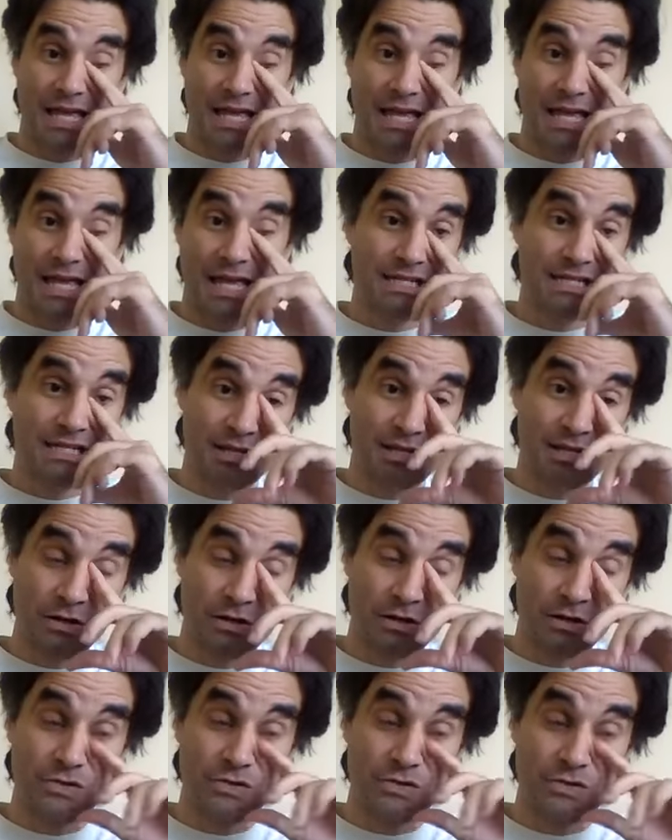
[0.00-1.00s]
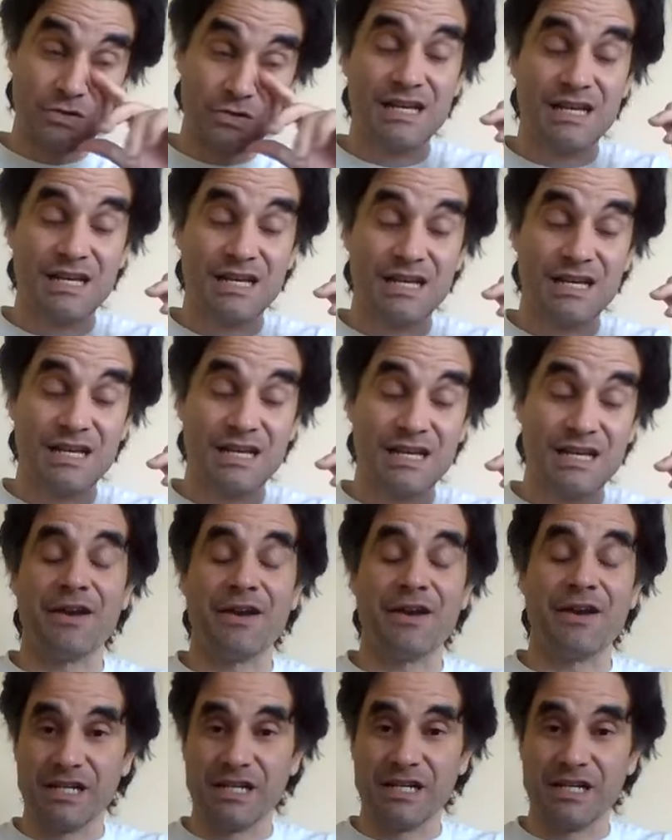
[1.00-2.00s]
And he knows that
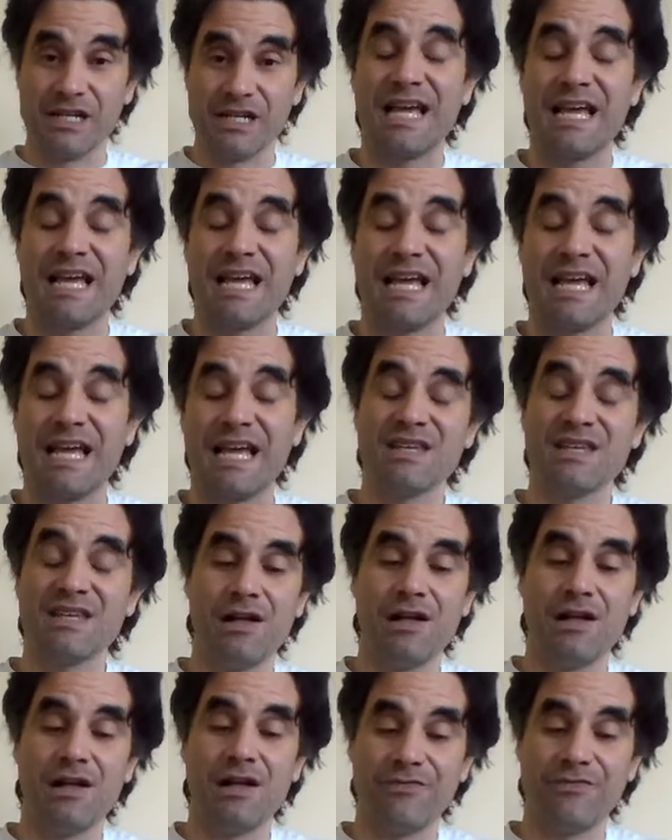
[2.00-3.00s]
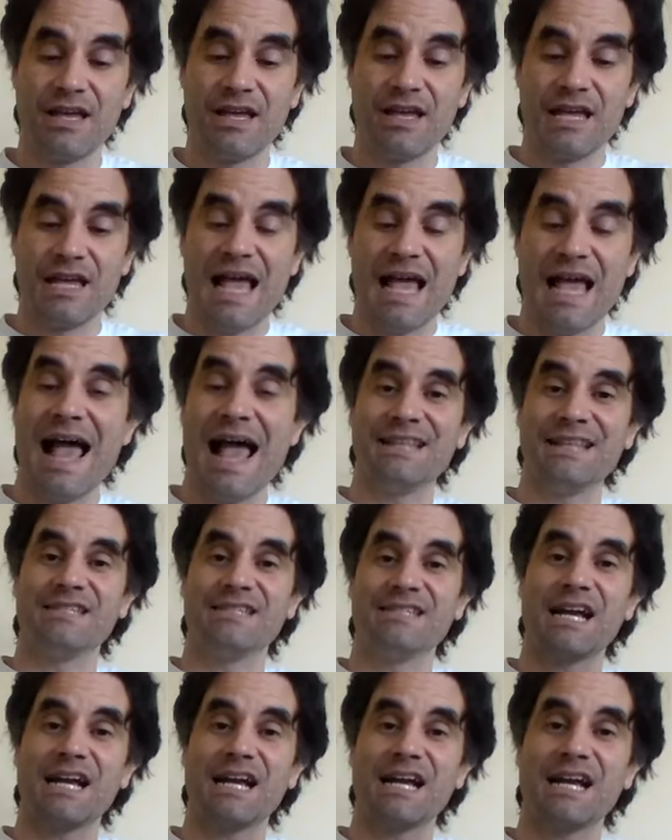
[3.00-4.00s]
that written by himself adds
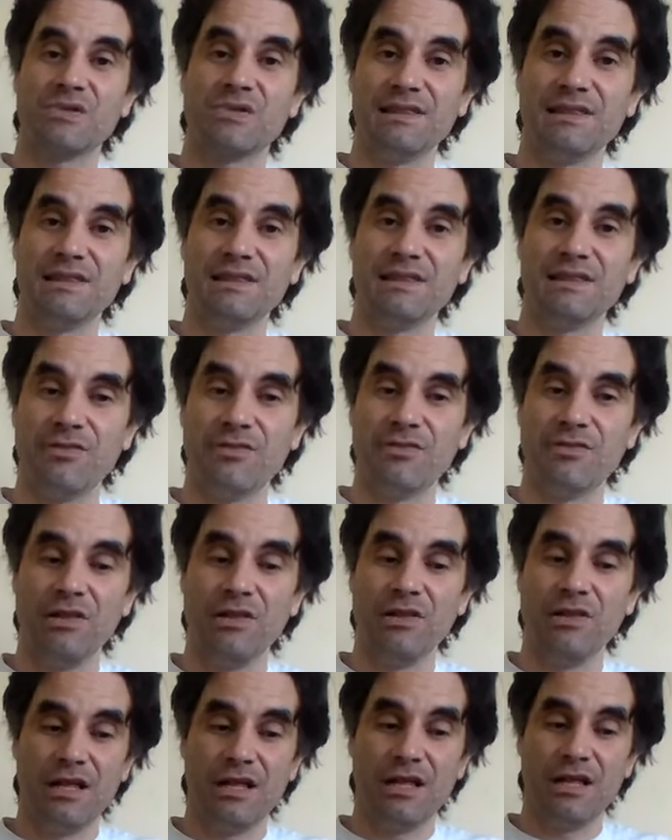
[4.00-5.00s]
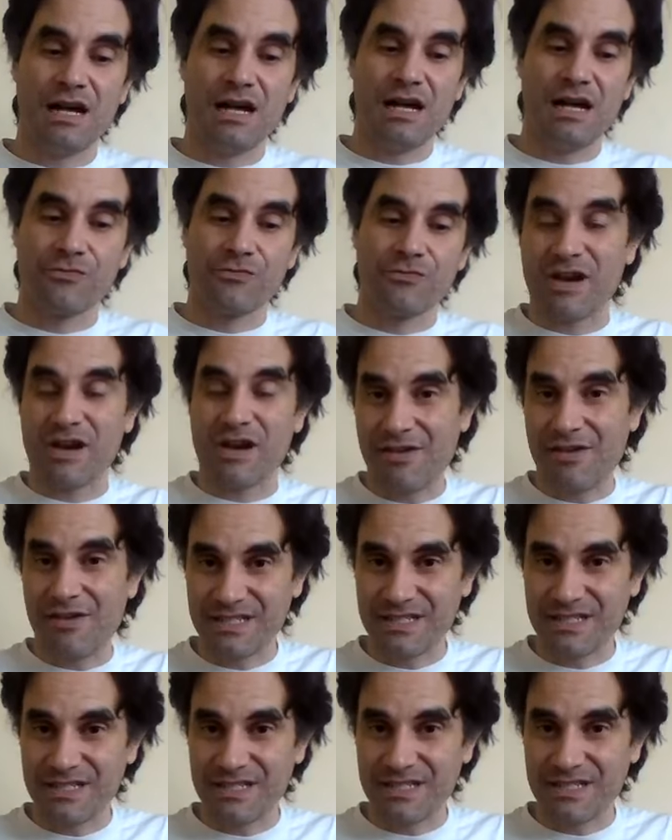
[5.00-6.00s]
an extra level of
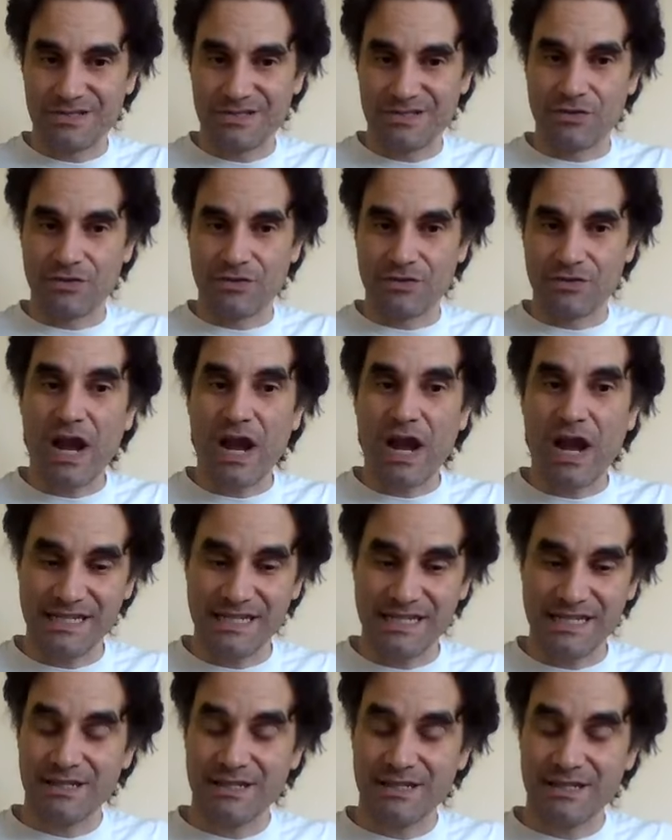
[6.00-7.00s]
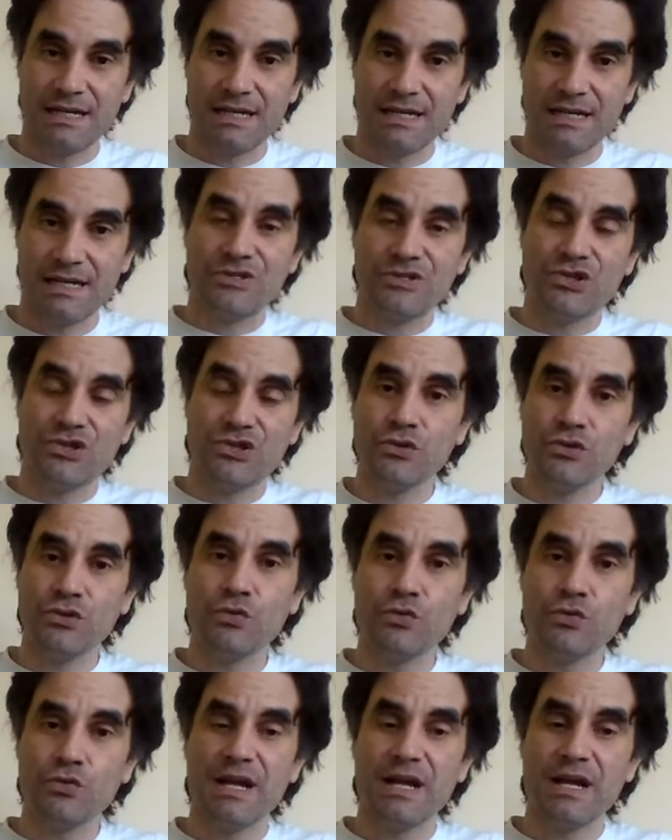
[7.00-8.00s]
gravitas, of weight
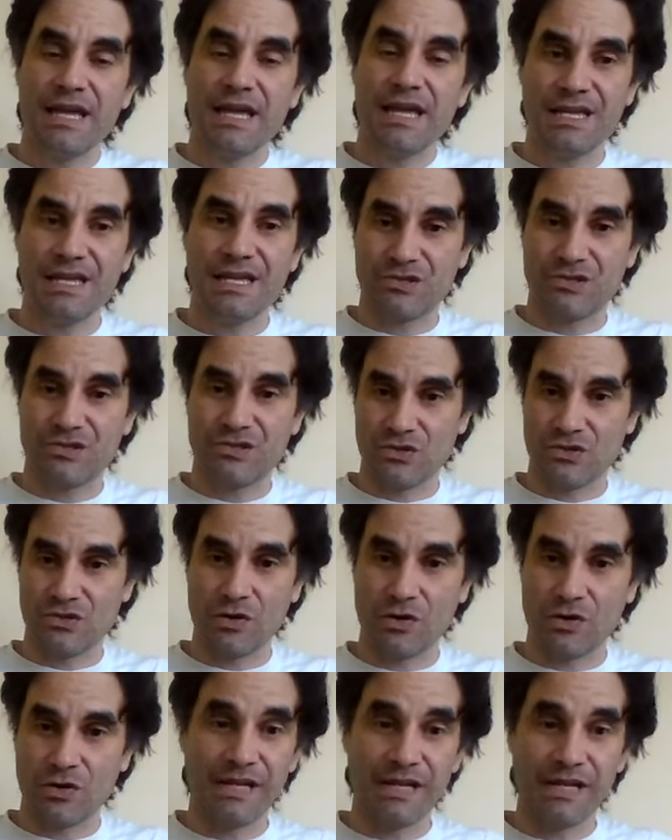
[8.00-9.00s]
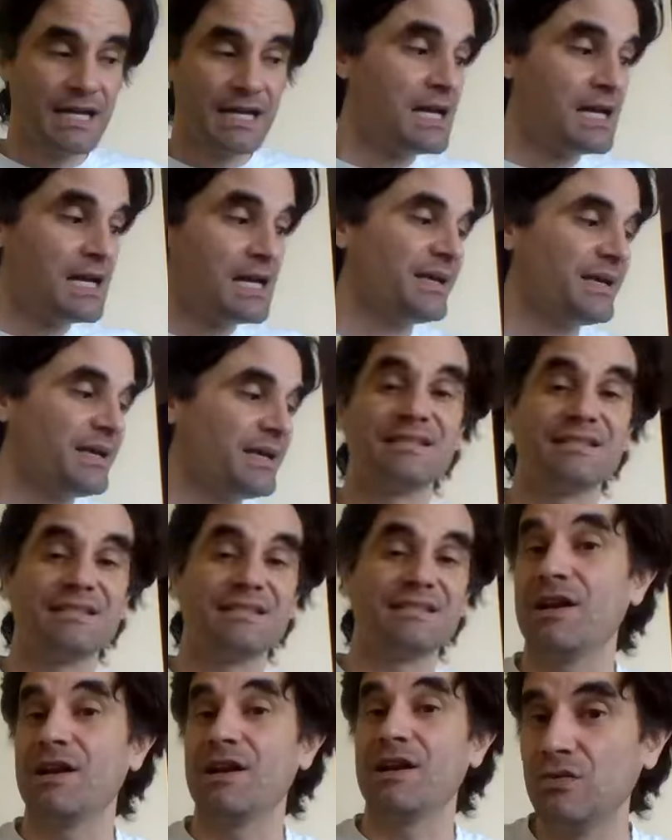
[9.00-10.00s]
to his story. Because
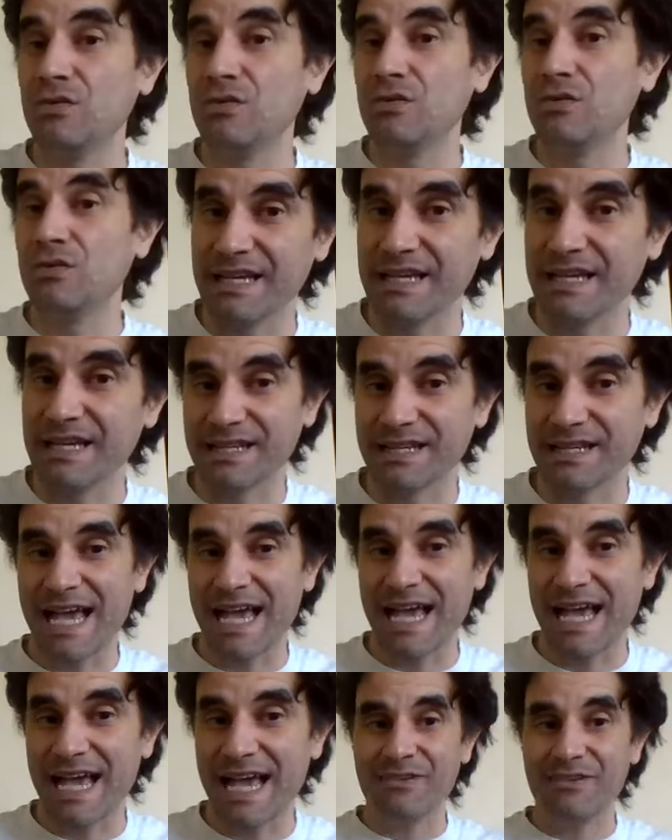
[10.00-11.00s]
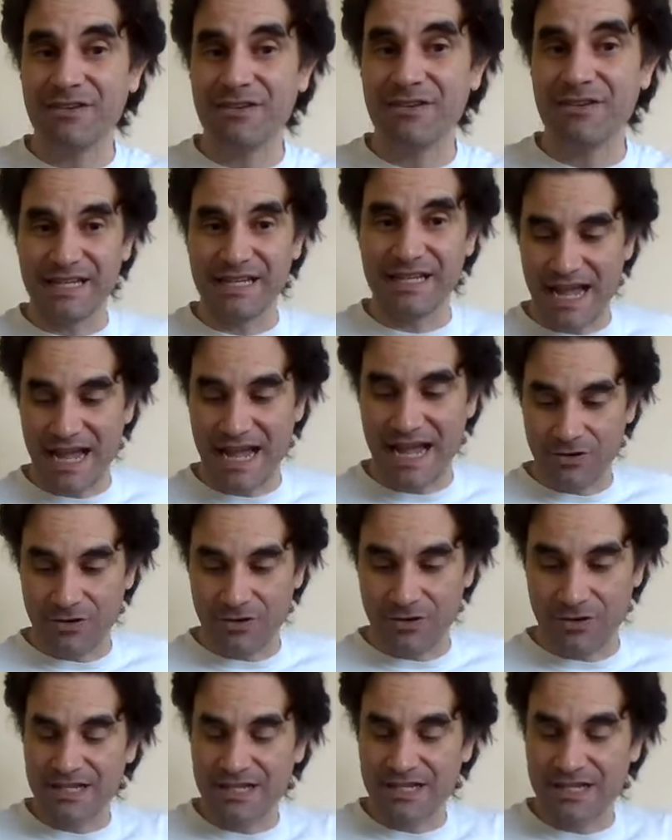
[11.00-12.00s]
not only is it a captivity
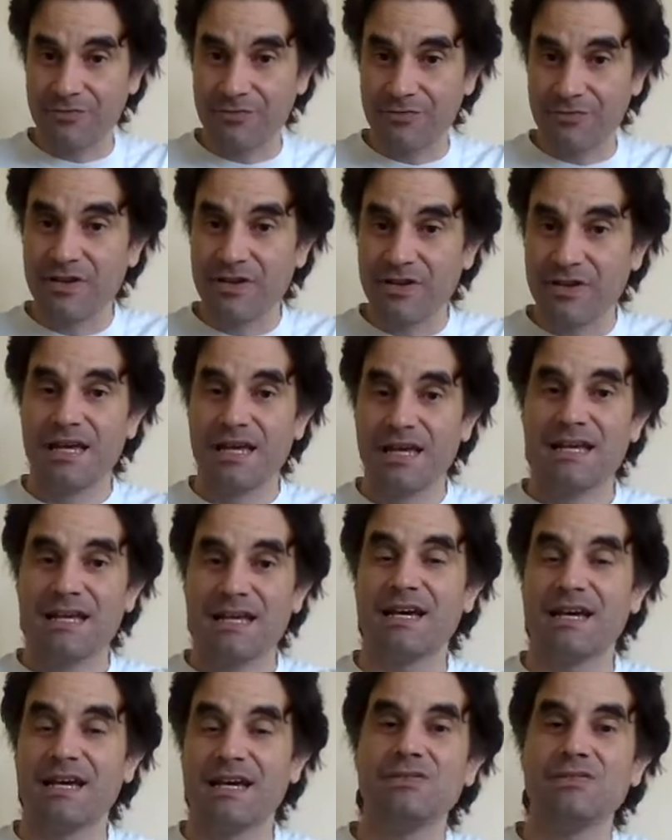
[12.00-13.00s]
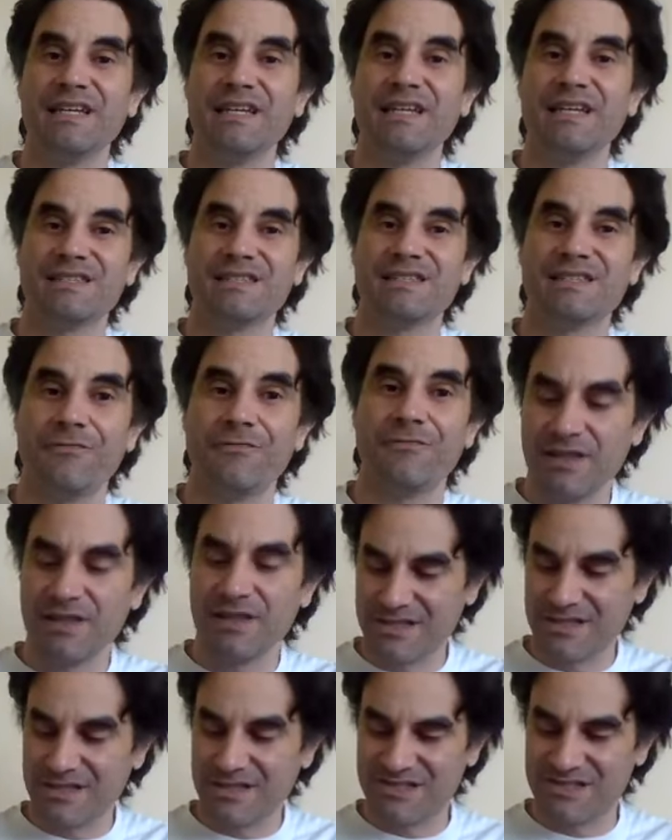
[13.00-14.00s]
narrative, not only is it a
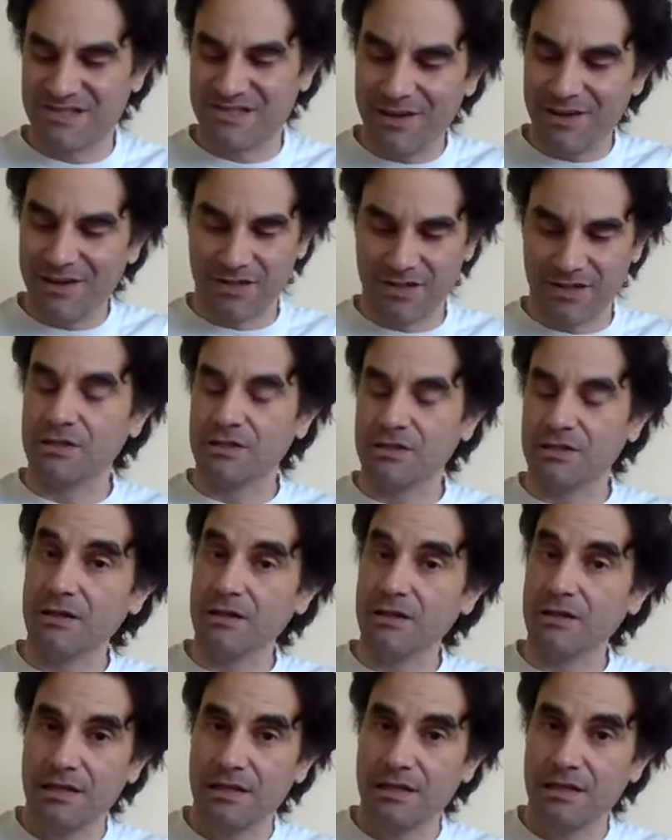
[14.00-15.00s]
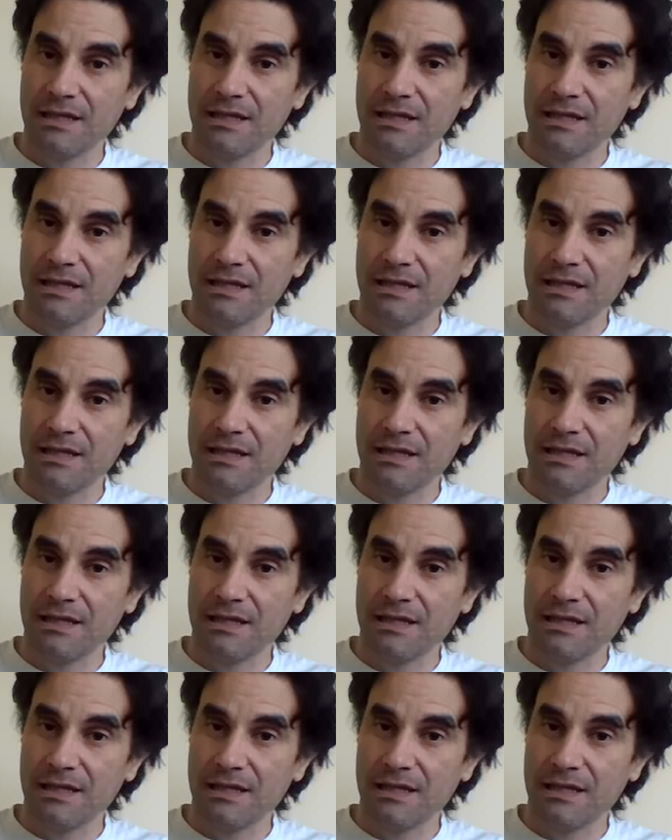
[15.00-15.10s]
philosophical